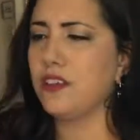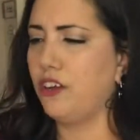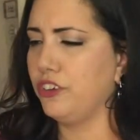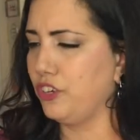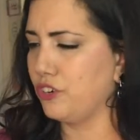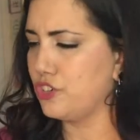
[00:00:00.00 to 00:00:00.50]

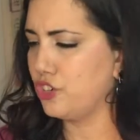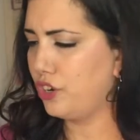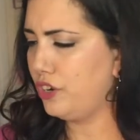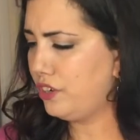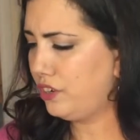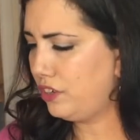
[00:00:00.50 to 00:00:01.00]
on your
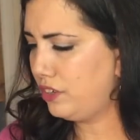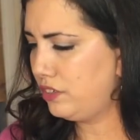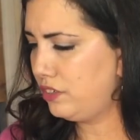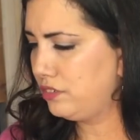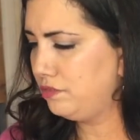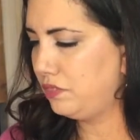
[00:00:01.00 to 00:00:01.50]
journal.
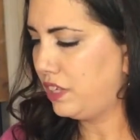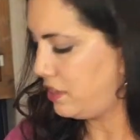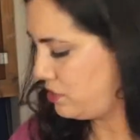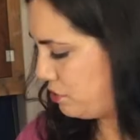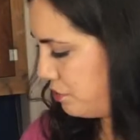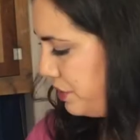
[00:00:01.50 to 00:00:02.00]

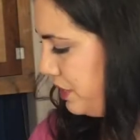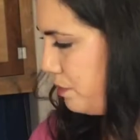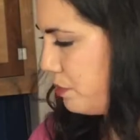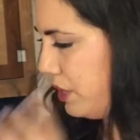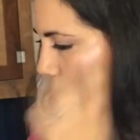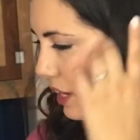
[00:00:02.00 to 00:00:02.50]
That's really
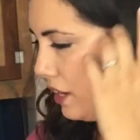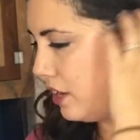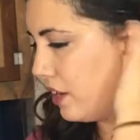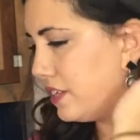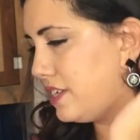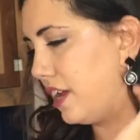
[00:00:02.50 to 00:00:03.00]
pretty.
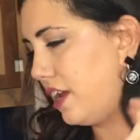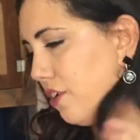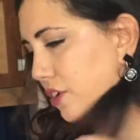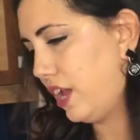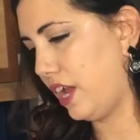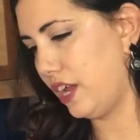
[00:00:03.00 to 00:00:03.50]

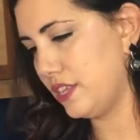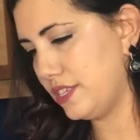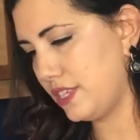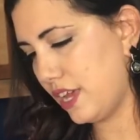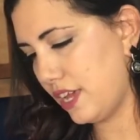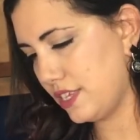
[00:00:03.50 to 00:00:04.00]
Okay, it
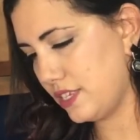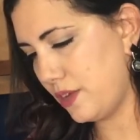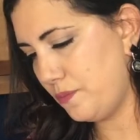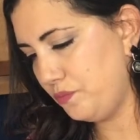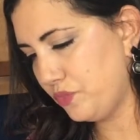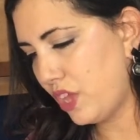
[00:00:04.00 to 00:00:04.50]
says
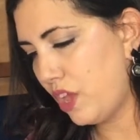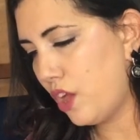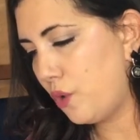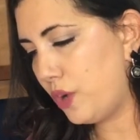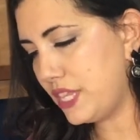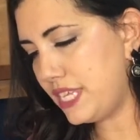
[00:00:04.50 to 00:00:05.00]

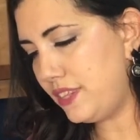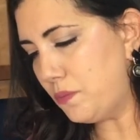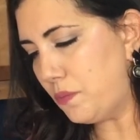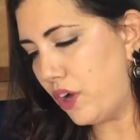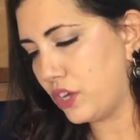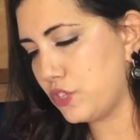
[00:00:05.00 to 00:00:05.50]
What's in the
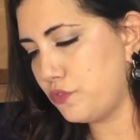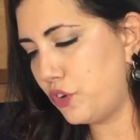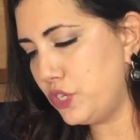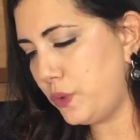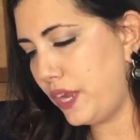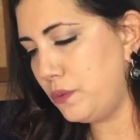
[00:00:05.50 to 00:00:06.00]
box? 4
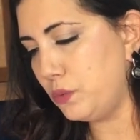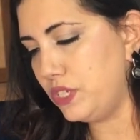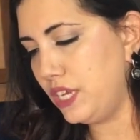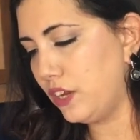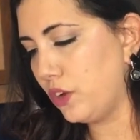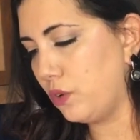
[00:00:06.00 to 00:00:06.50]
to 8
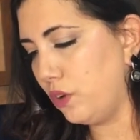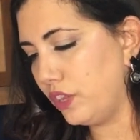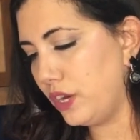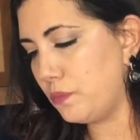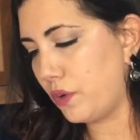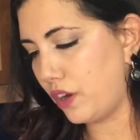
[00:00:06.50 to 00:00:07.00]
boutique
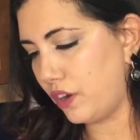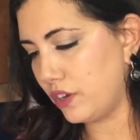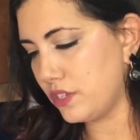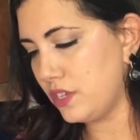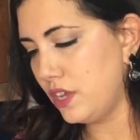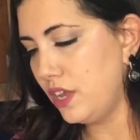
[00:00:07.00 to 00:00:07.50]
quality
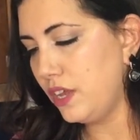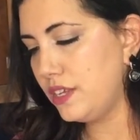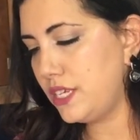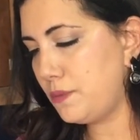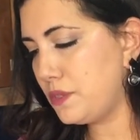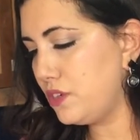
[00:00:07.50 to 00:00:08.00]
products
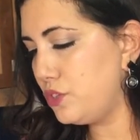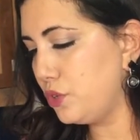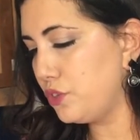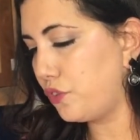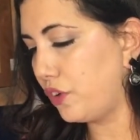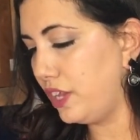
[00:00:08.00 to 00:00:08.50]
tips and
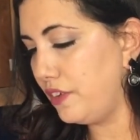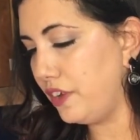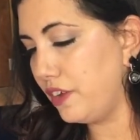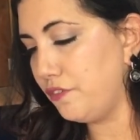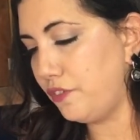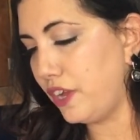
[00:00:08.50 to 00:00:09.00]
tools for
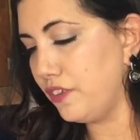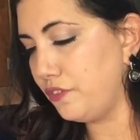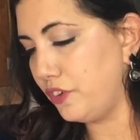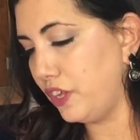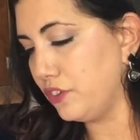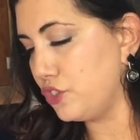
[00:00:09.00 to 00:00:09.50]
living
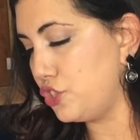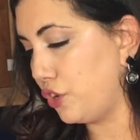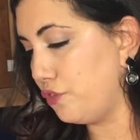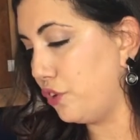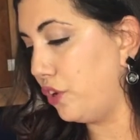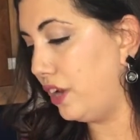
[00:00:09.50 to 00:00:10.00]
faith-filled,
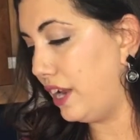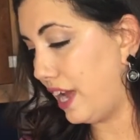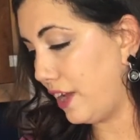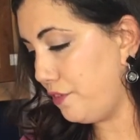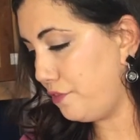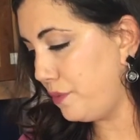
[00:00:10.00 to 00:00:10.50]
joyful
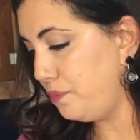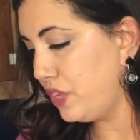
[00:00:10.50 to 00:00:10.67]
life.